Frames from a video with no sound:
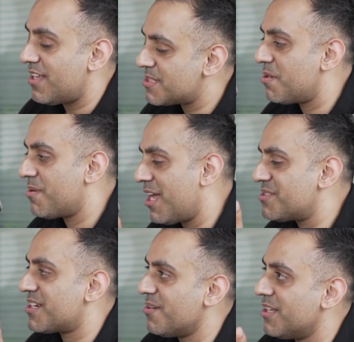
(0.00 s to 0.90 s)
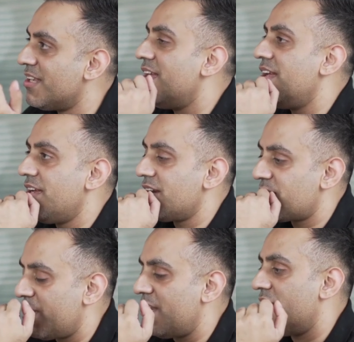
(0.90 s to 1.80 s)
Yes, Bobby, how's it going?
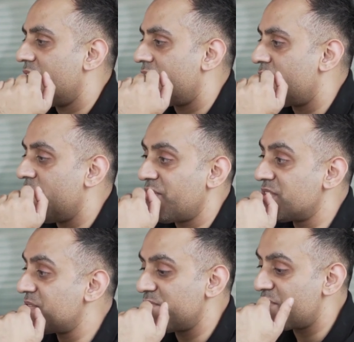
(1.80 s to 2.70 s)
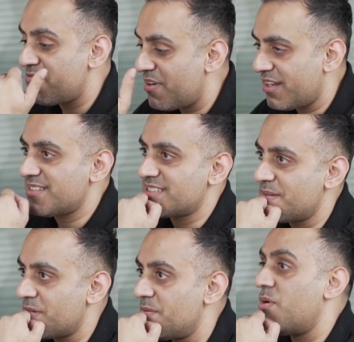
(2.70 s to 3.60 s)
Great. Okay, cool. I've got some refinances
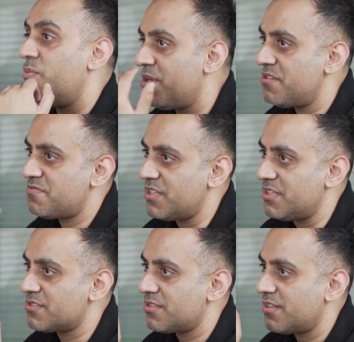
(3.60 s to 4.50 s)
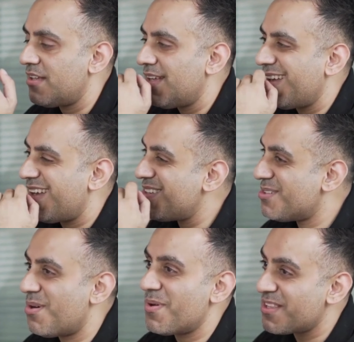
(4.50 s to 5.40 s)
coming up. What your fees? And
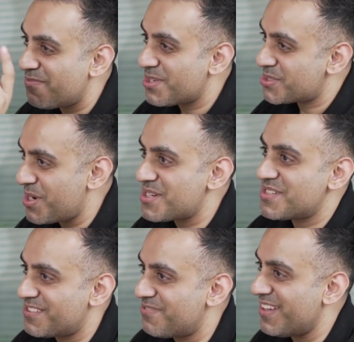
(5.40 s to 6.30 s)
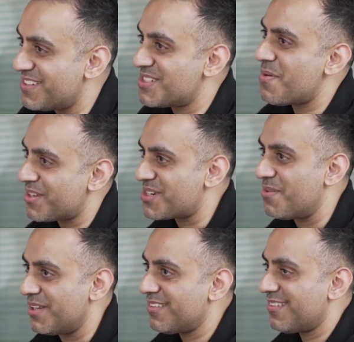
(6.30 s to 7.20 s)
you know what? When the first question is fees, you know where it's
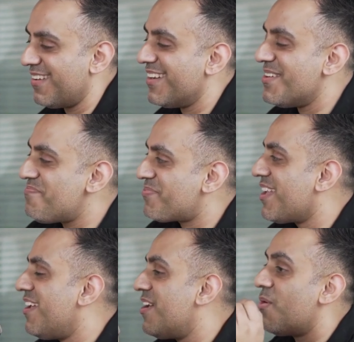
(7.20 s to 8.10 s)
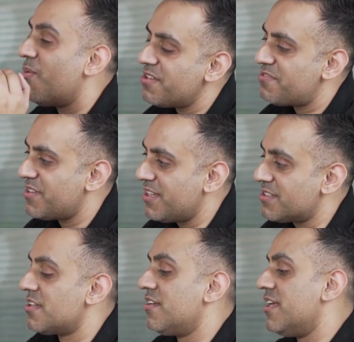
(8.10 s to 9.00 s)
going. Yeah. what your
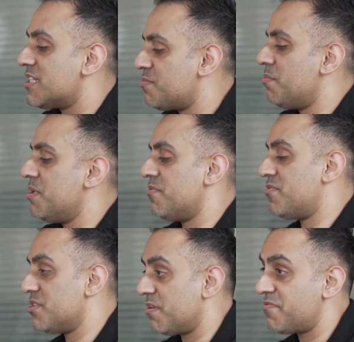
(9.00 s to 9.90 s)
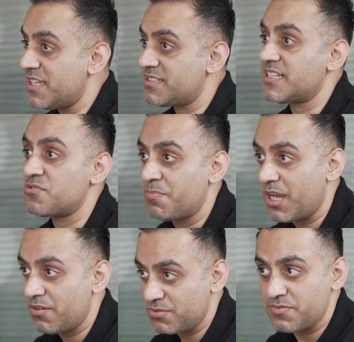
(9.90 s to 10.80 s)
fees? Yes, Bobby. My, my fee is six hundred
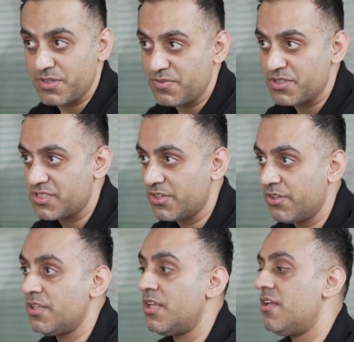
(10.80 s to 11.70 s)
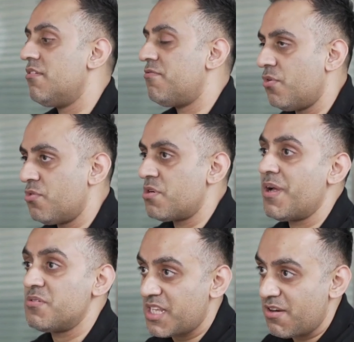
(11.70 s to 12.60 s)
pounds for your first deal. Four hundred
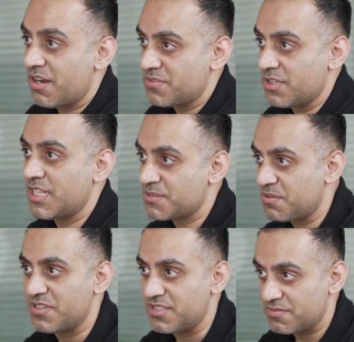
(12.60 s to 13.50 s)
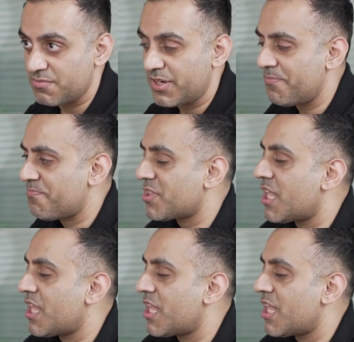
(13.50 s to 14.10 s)
pounds thereafter. That's my fees, right?